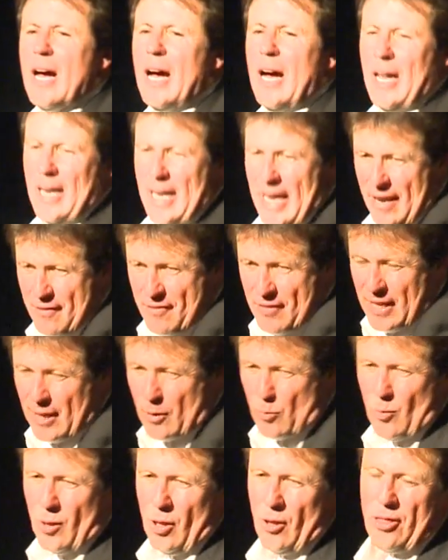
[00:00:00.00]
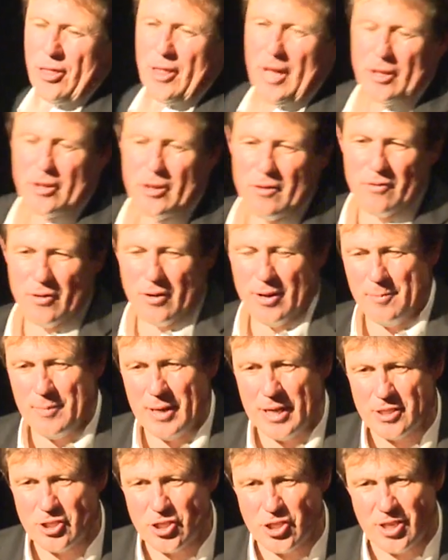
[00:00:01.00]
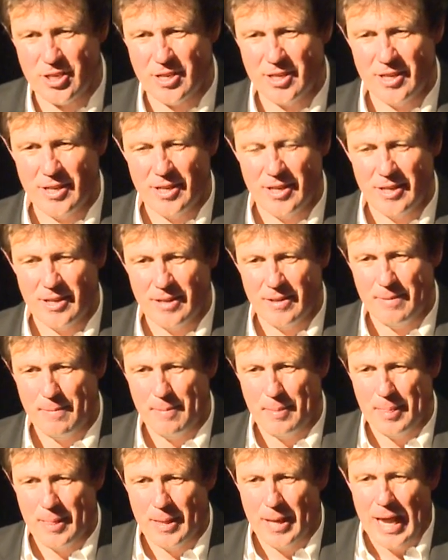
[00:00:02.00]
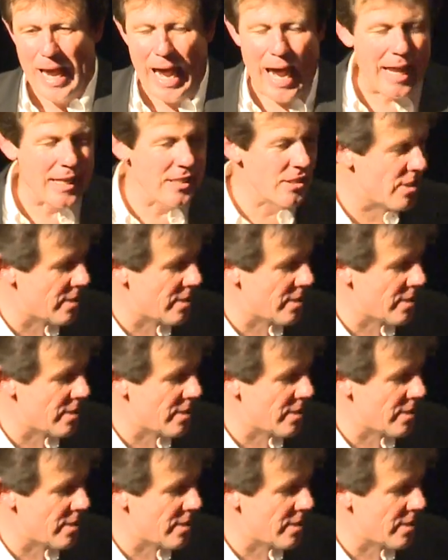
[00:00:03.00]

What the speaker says: "I'll have that wealth, thank you very much." And